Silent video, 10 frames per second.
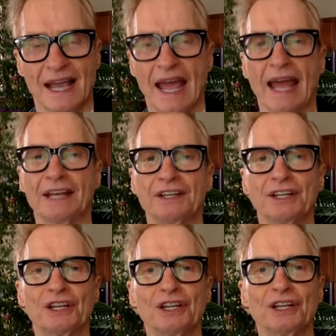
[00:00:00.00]

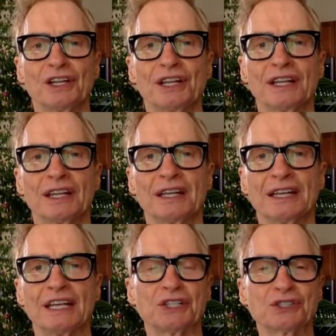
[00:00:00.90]
And
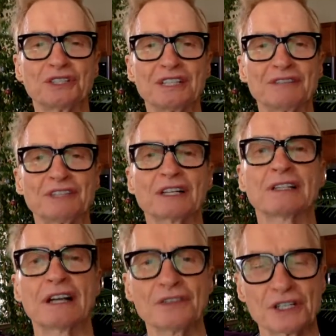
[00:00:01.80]
he shouldn't even
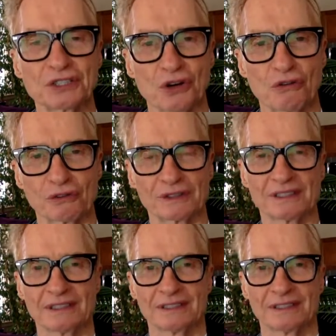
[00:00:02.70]
declare that it's over.